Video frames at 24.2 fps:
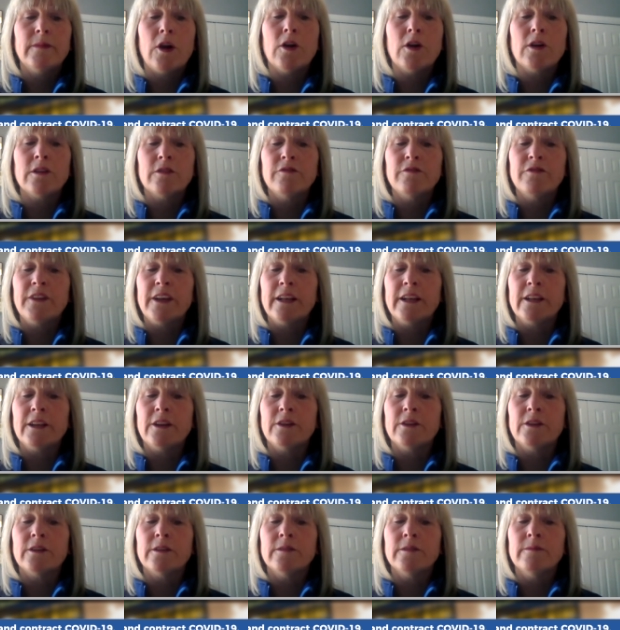heart
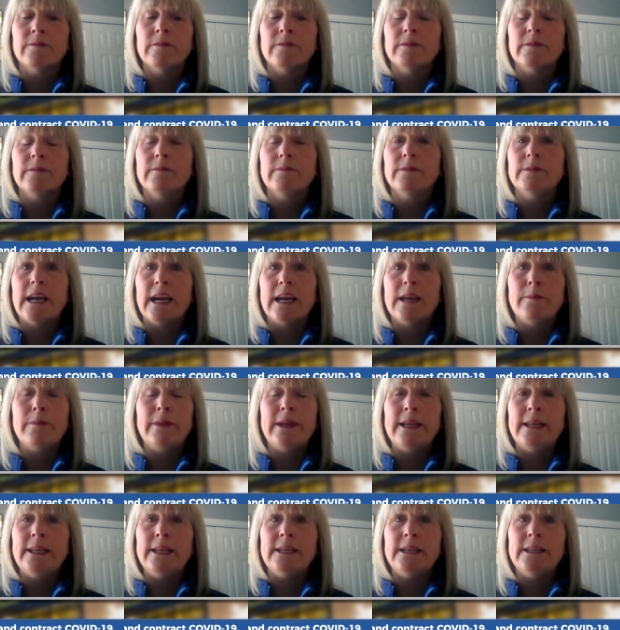failure,
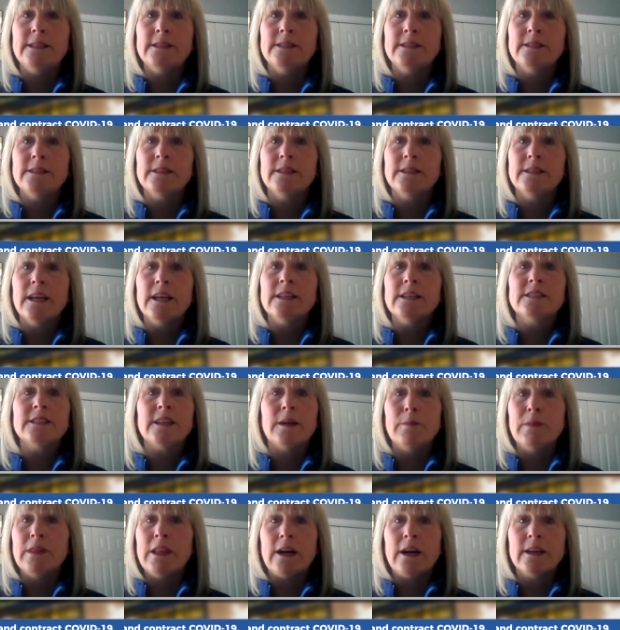diabetes,
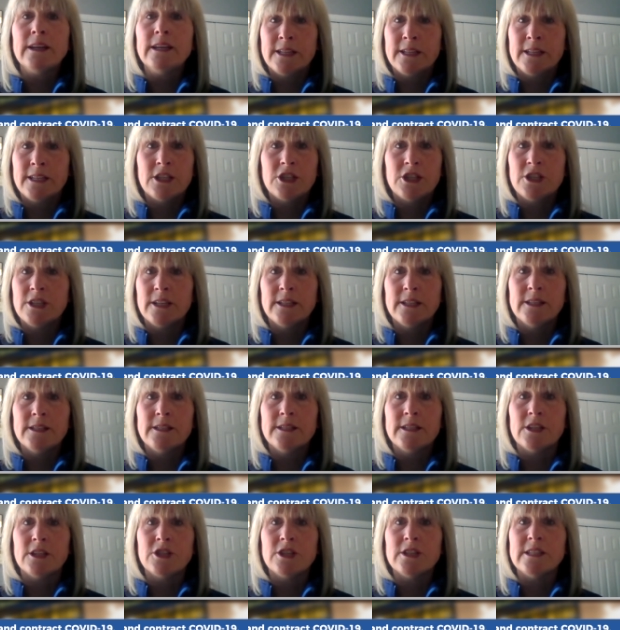some lung conditions
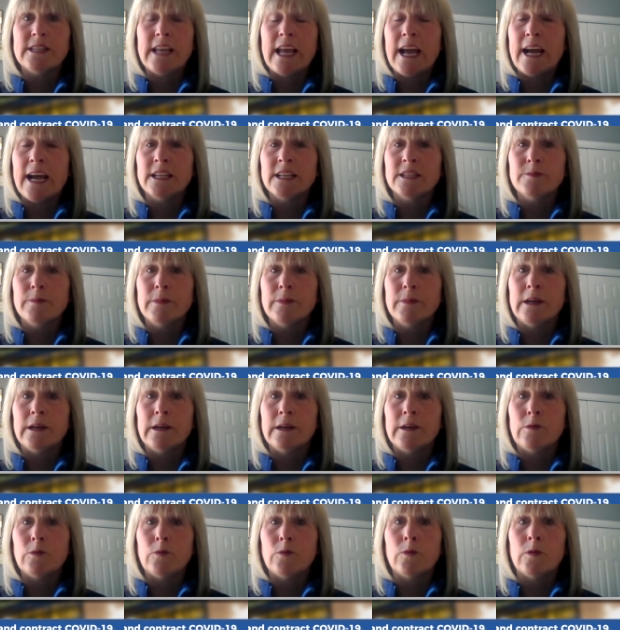such as
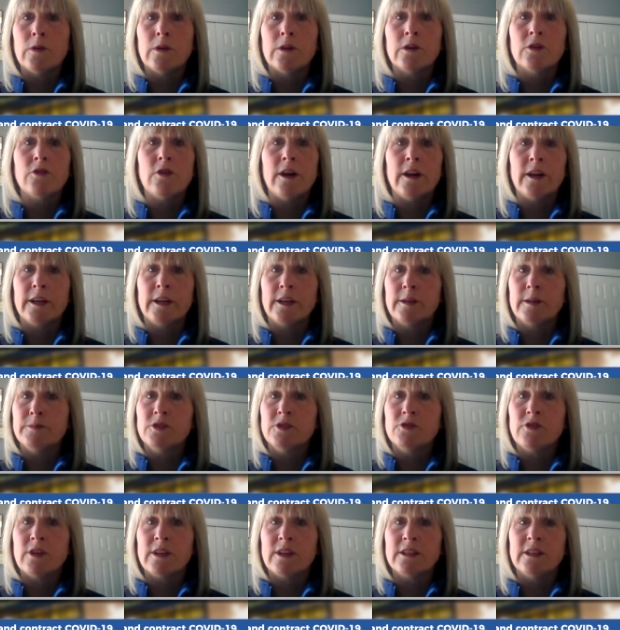asthma or chronic
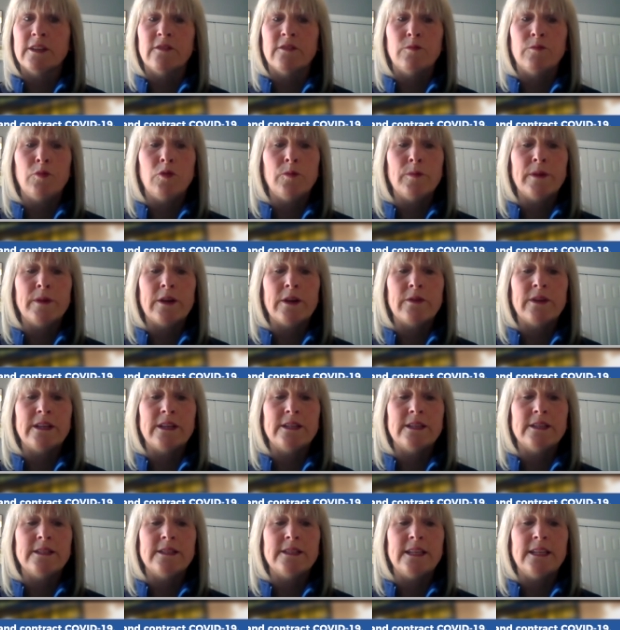obstructive pulmonary
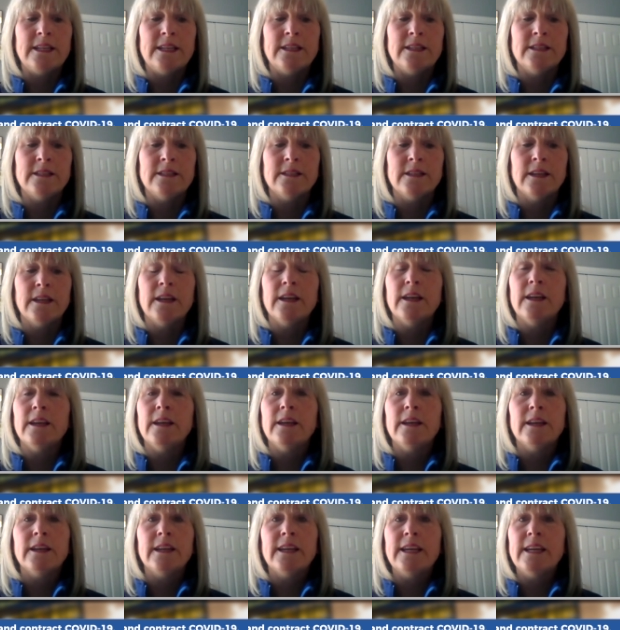disease,
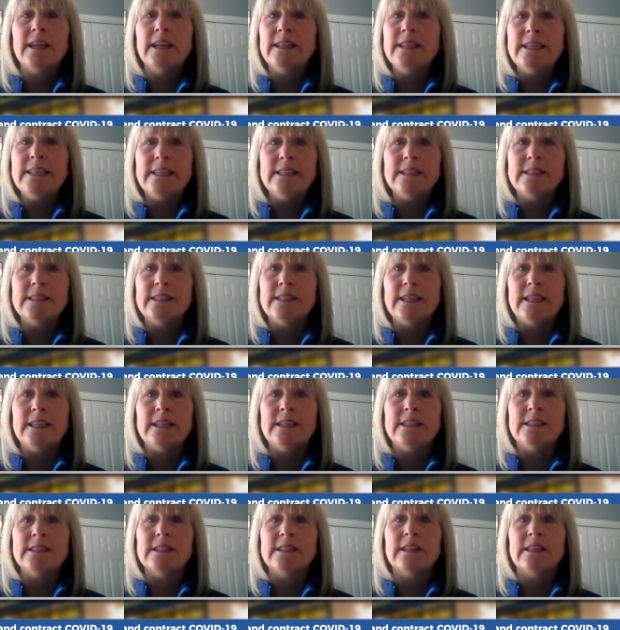kidney
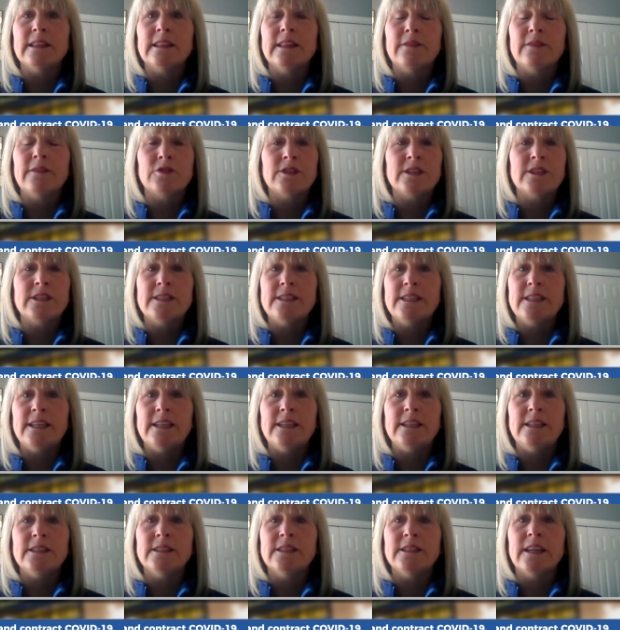disease, liver
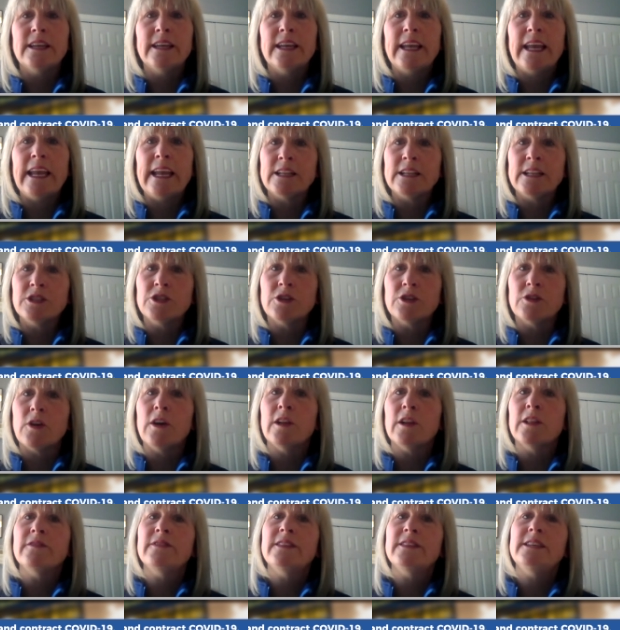disease, cancer,
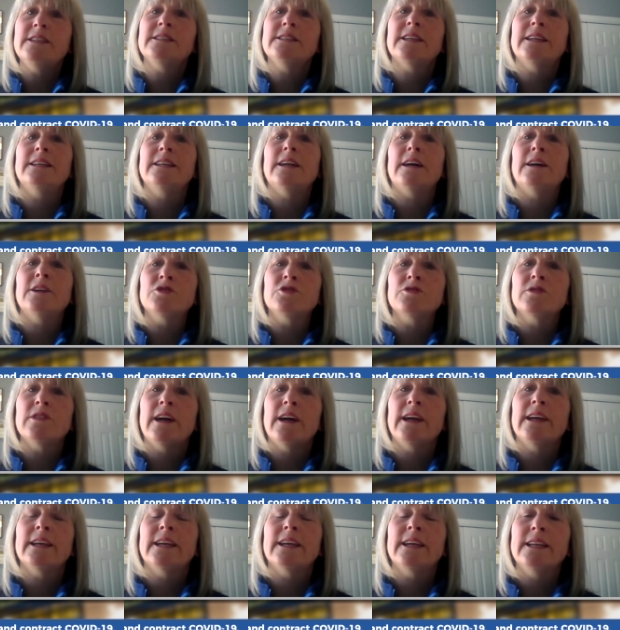all of these can
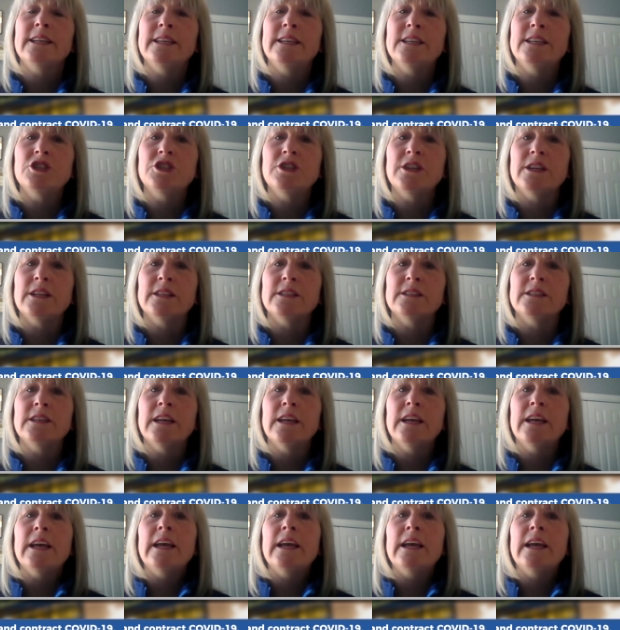underlying conditions